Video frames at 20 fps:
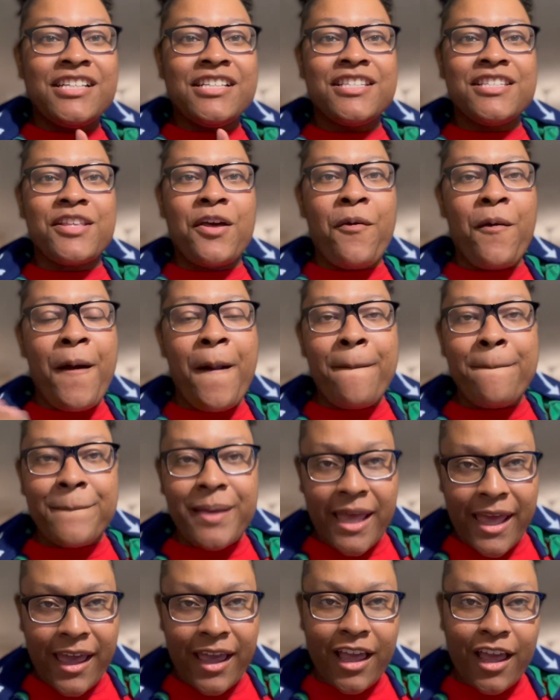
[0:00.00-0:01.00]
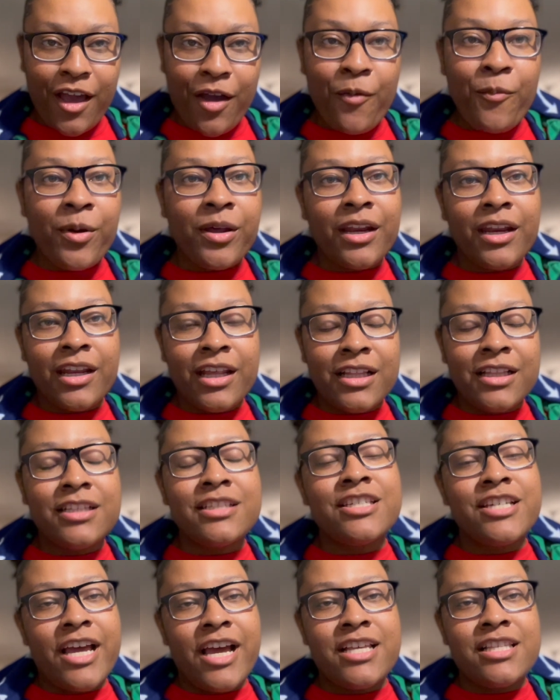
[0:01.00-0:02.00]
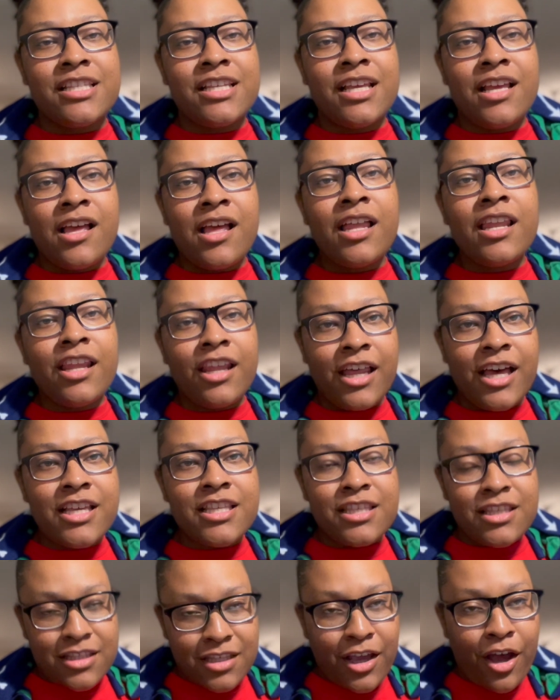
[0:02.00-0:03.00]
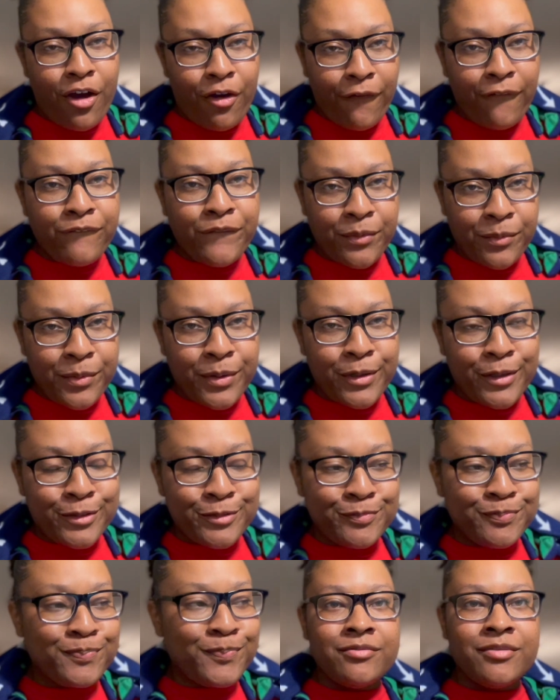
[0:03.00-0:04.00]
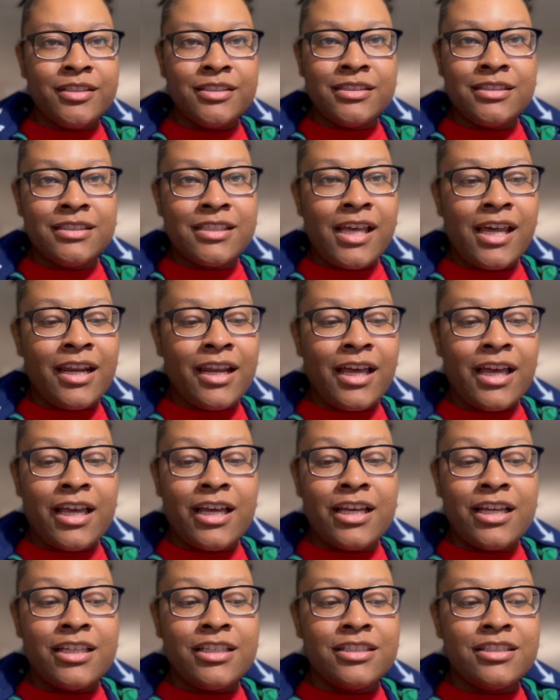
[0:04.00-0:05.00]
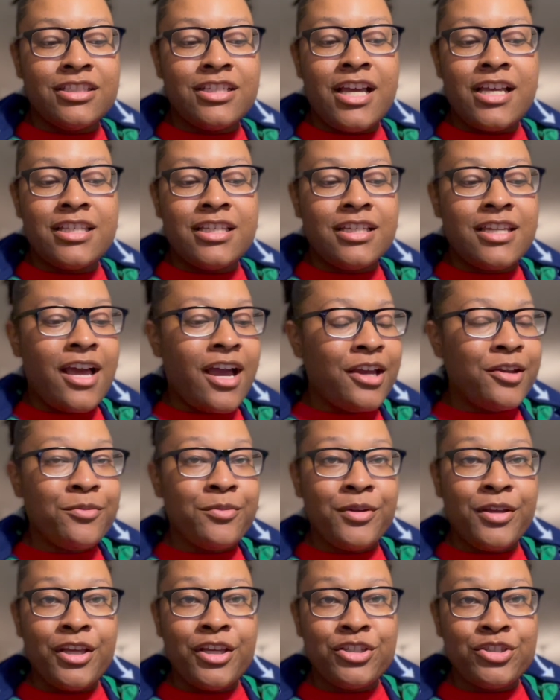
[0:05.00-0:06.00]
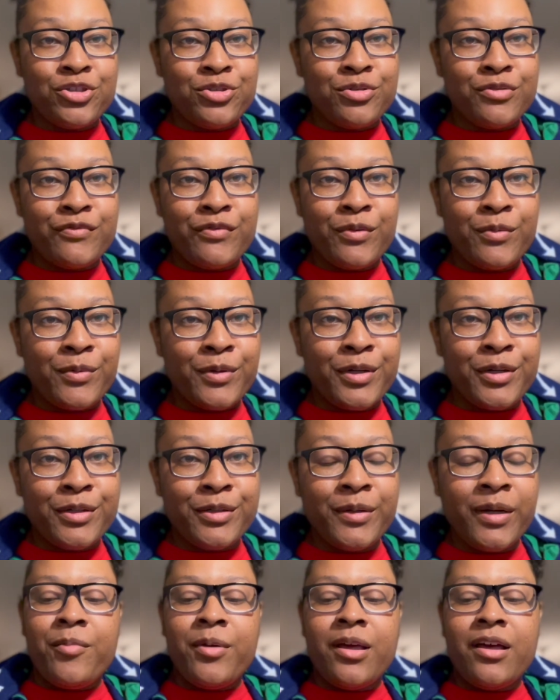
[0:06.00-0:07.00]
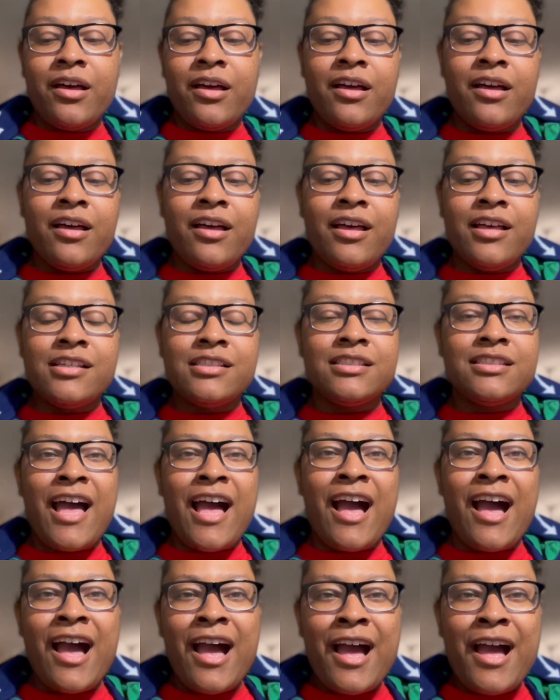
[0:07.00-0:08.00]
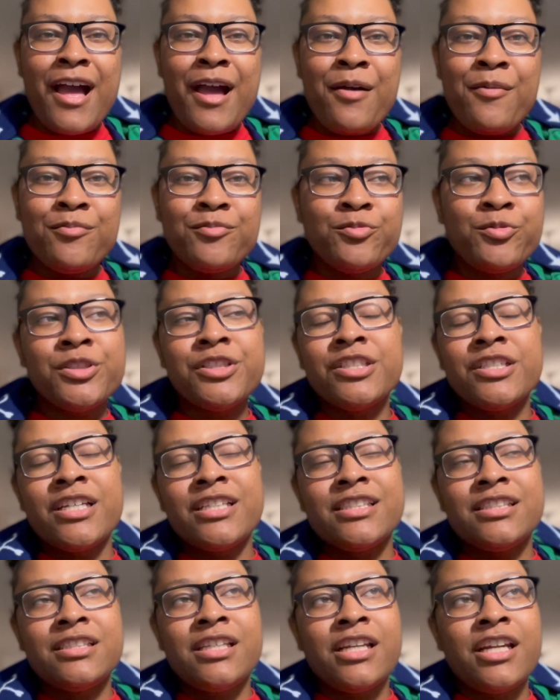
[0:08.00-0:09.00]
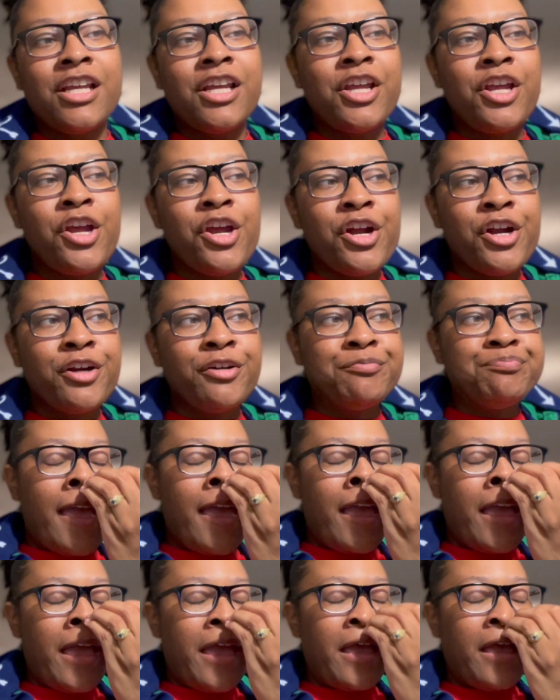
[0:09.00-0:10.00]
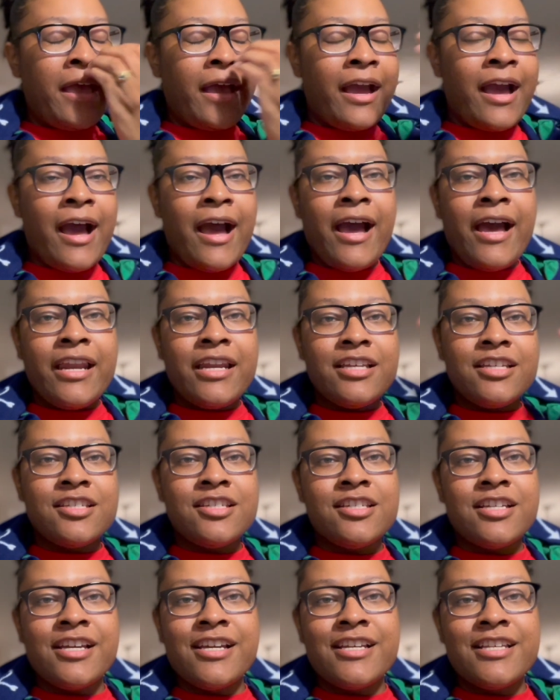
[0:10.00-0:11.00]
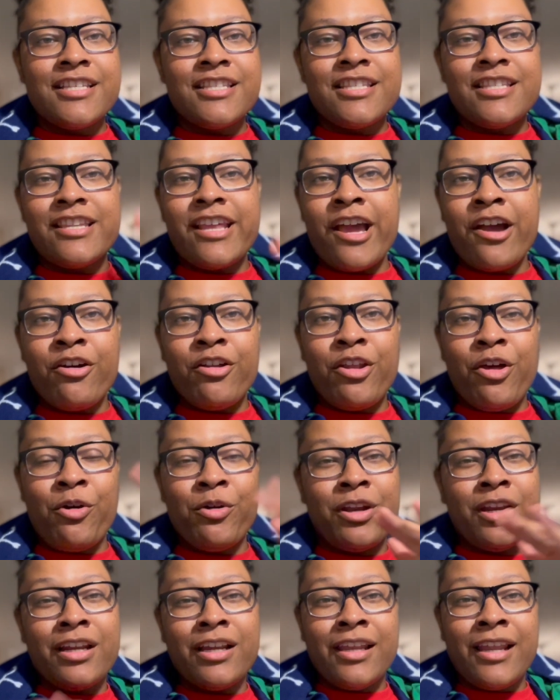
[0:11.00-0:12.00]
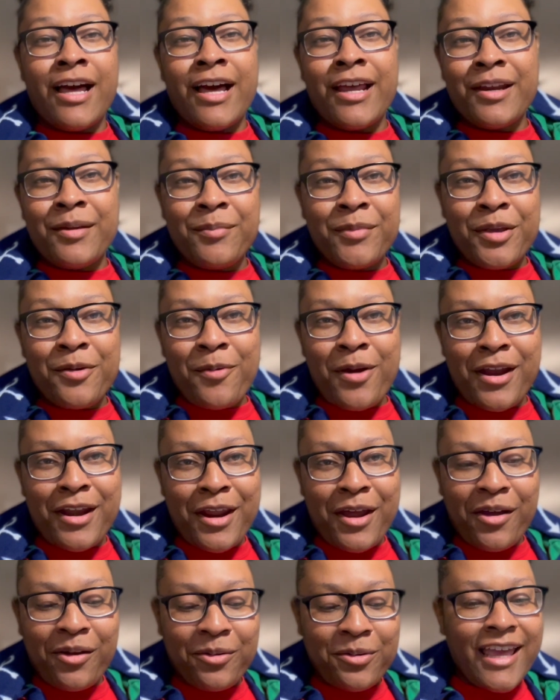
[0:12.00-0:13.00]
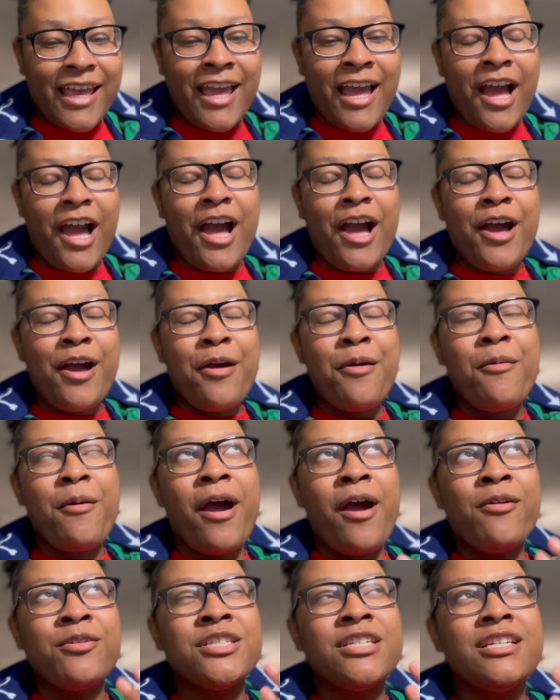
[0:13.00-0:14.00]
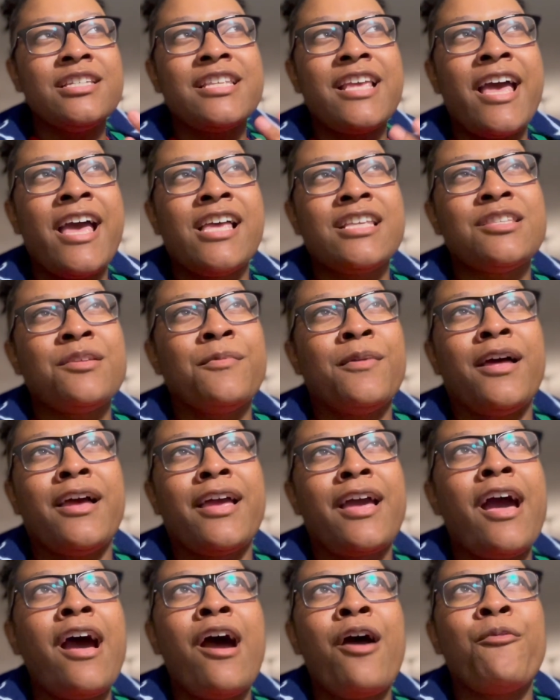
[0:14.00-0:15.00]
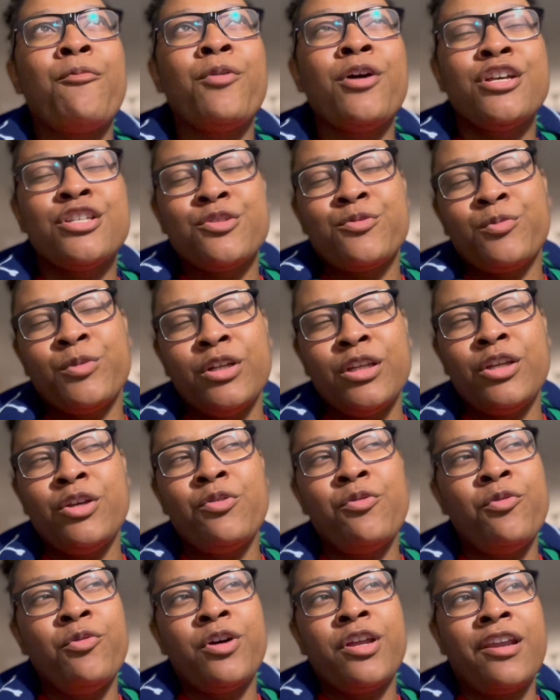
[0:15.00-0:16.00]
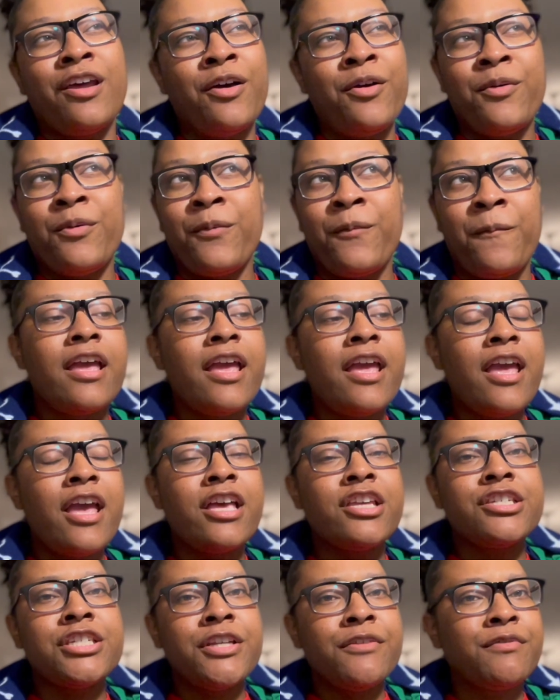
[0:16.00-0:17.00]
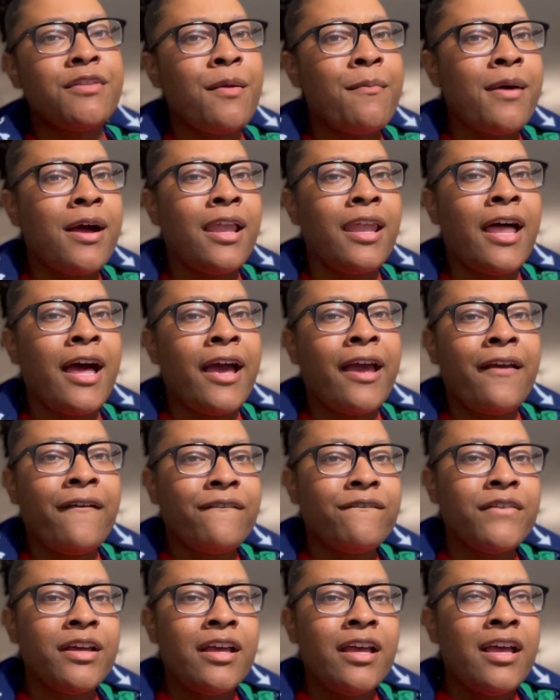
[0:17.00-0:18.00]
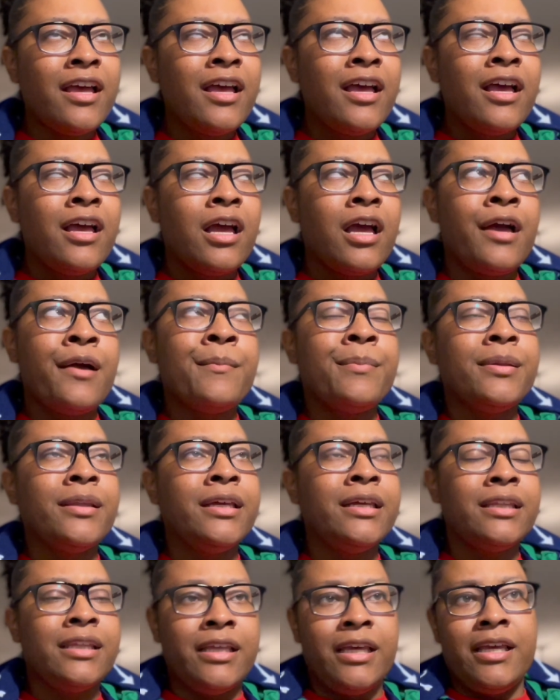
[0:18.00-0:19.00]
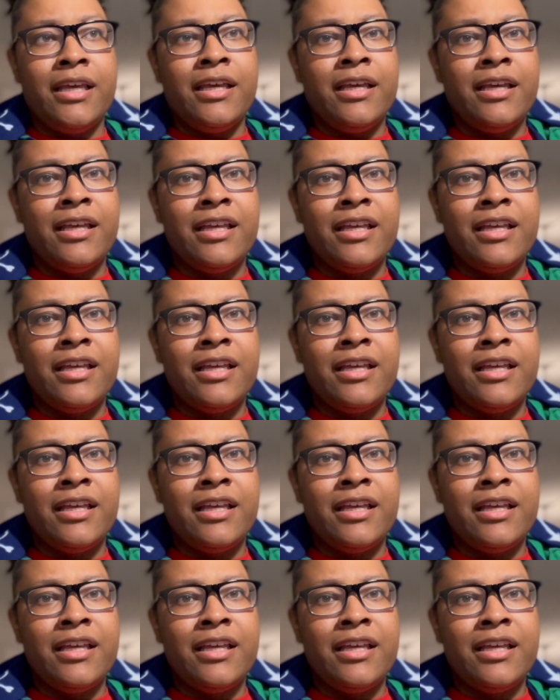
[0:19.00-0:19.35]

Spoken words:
So, I'm back with another Jazzy. Let's talk for real. This is kind of like a Jazzy diary entry for real, because I was just sitting here and God is just downloading a lot of me right now. And I was just asking, like, God, what's really going on? He is shifting my life completely.